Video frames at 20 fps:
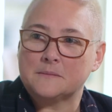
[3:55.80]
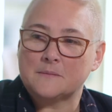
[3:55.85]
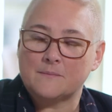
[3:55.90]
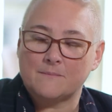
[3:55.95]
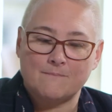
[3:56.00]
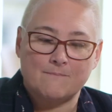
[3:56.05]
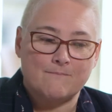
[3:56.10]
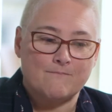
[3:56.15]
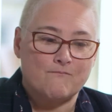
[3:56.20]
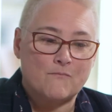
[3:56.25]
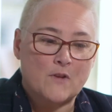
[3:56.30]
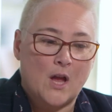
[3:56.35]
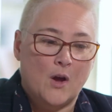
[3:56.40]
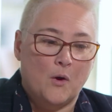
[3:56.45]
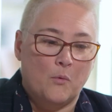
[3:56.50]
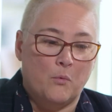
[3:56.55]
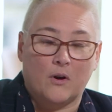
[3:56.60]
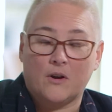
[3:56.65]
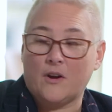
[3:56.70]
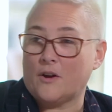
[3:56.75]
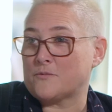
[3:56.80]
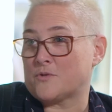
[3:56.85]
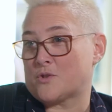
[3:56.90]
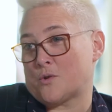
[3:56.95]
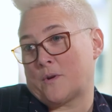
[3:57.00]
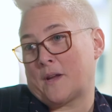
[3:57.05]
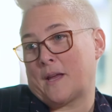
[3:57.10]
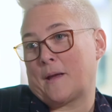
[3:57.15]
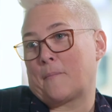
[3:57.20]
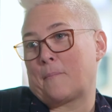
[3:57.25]
Well,
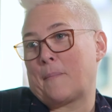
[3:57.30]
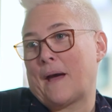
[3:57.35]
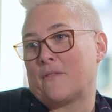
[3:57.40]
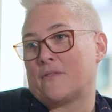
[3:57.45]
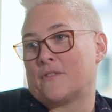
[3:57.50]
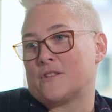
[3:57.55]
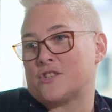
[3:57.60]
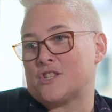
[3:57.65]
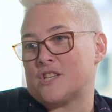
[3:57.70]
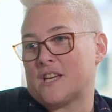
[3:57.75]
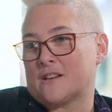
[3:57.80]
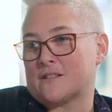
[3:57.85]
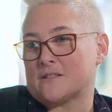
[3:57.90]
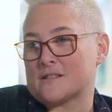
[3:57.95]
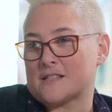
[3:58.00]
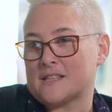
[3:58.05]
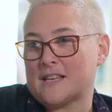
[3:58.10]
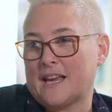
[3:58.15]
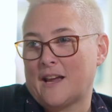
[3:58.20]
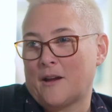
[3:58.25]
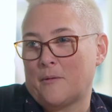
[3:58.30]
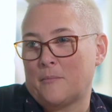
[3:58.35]
talking about the GLC,